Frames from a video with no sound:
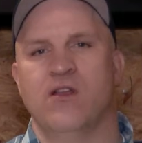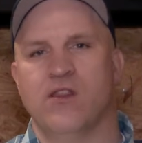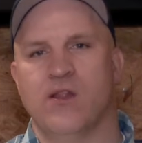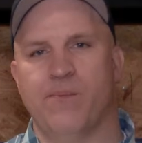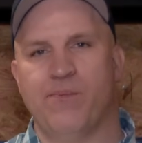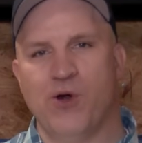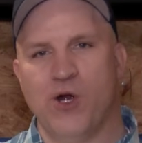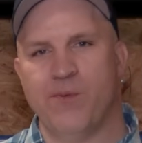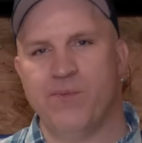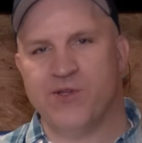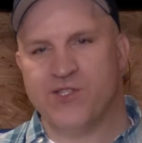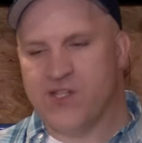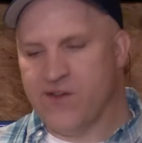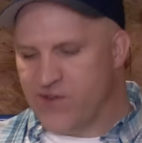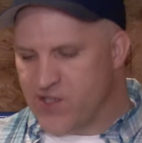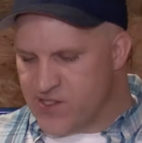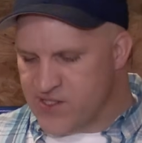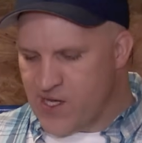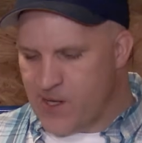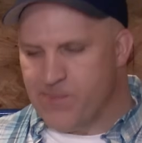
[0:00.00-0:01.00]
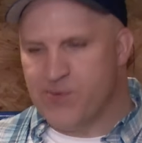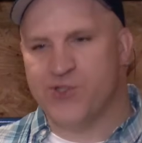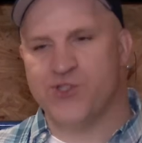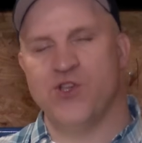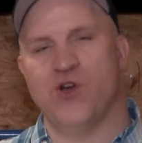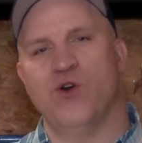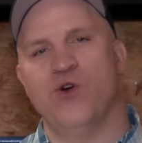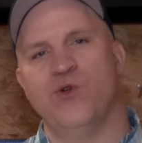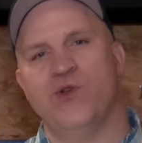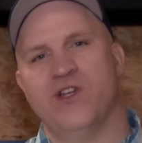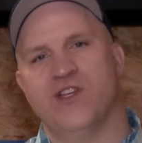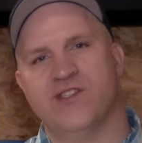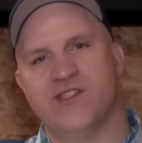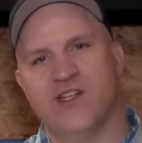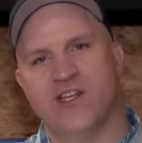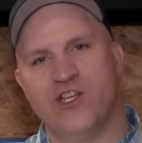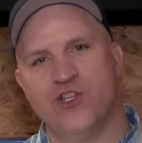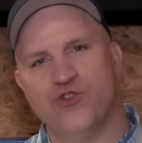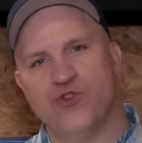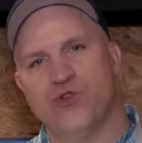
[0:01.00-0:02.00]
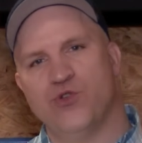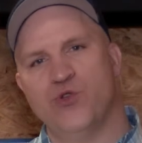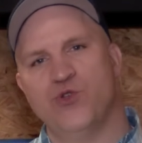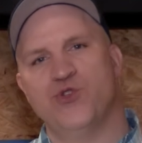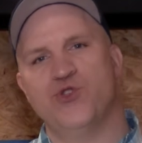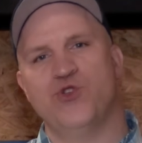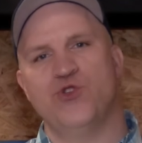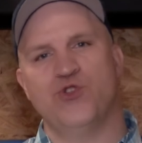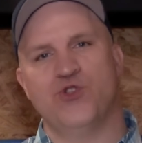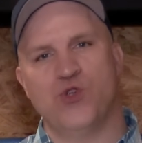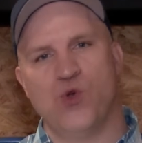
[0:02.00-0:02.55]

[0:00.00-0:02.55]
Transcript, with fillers: The purpose of this episode is to introduce you